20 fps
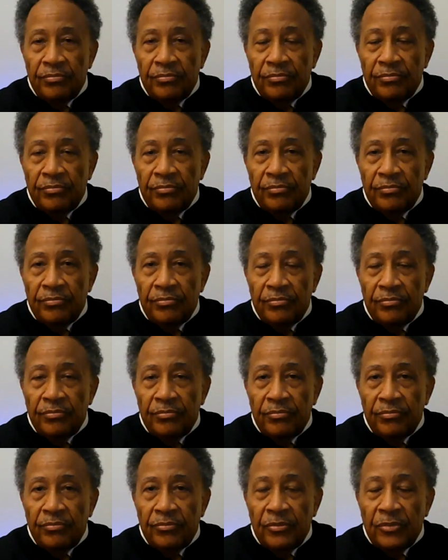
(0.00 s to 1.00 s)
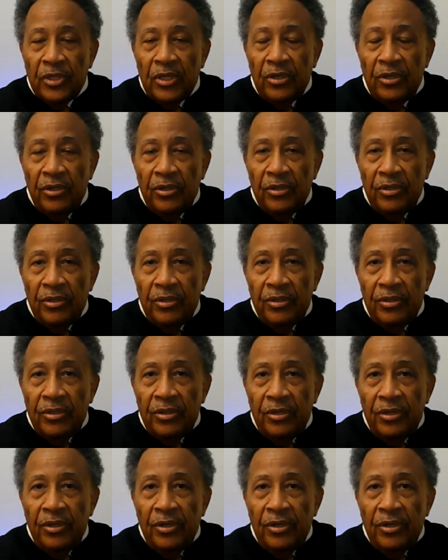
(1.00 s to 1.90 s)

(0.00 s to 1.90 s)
Nothing is said.